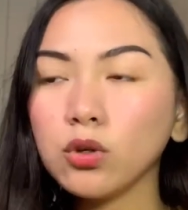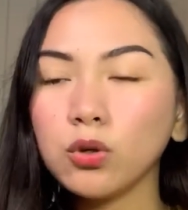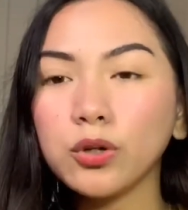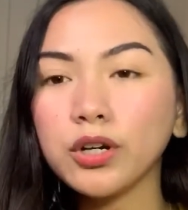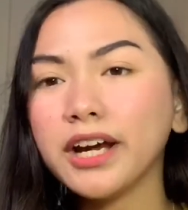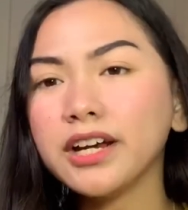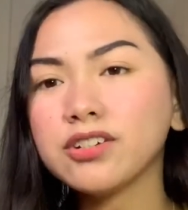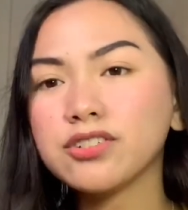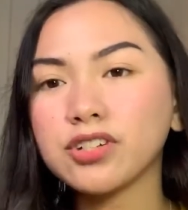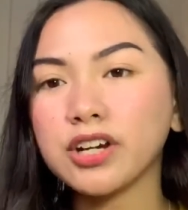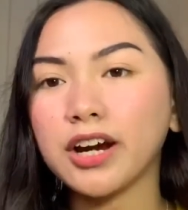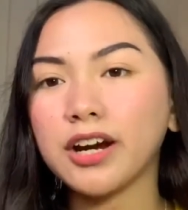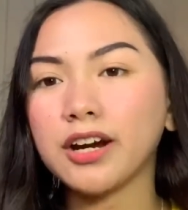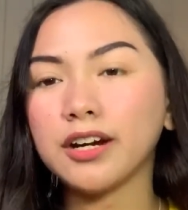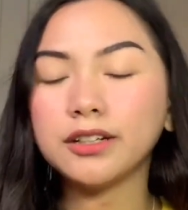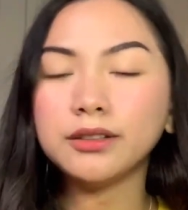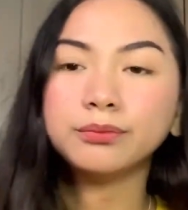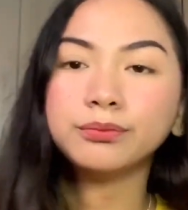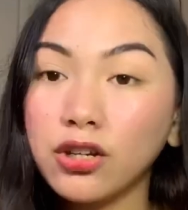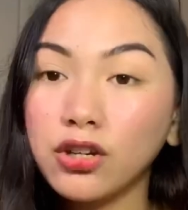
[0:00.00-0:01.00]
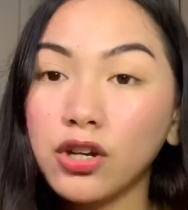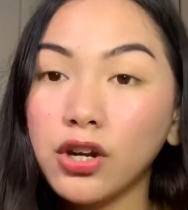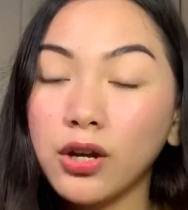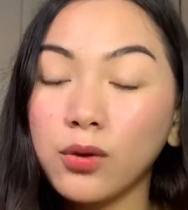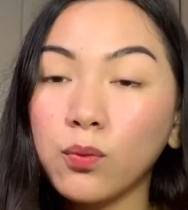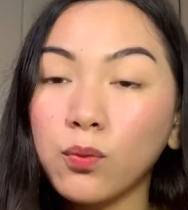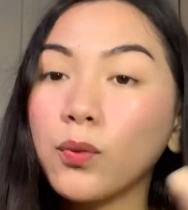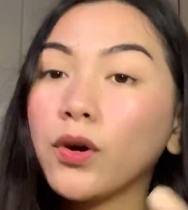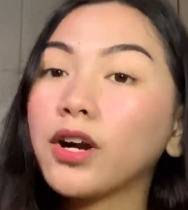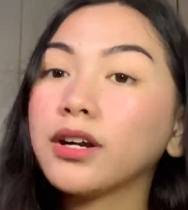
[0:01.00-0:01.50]
or aged care, you
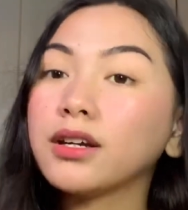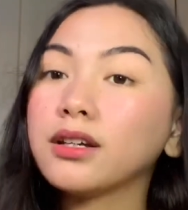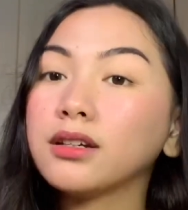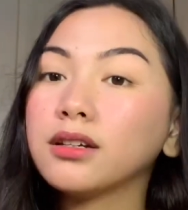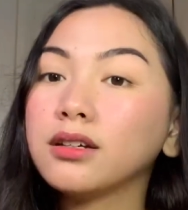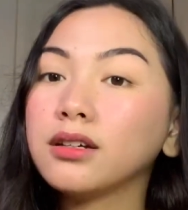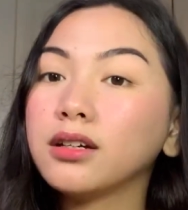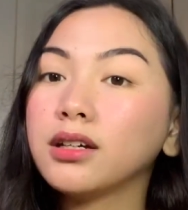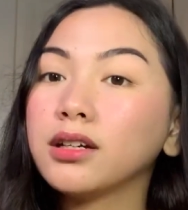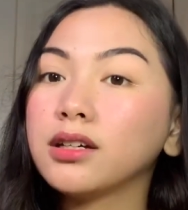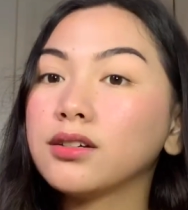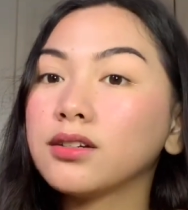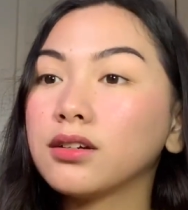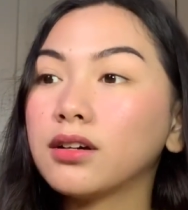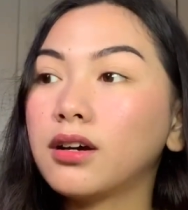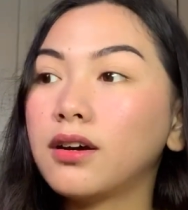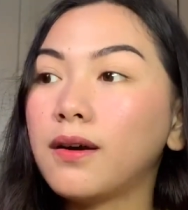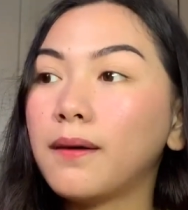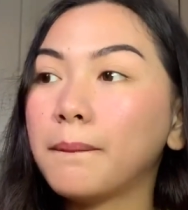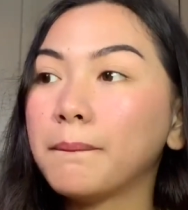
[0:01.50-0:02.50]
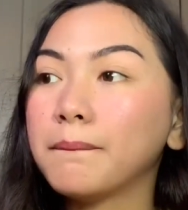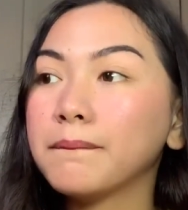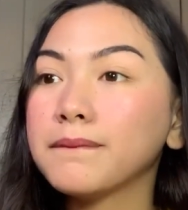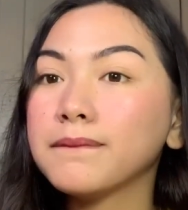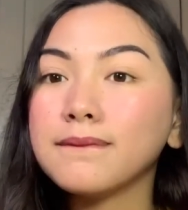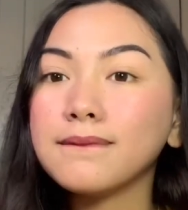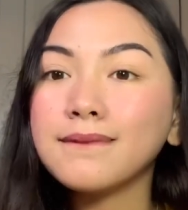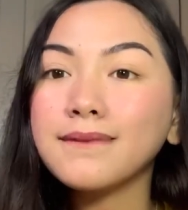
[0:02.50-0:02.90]
can work in a um,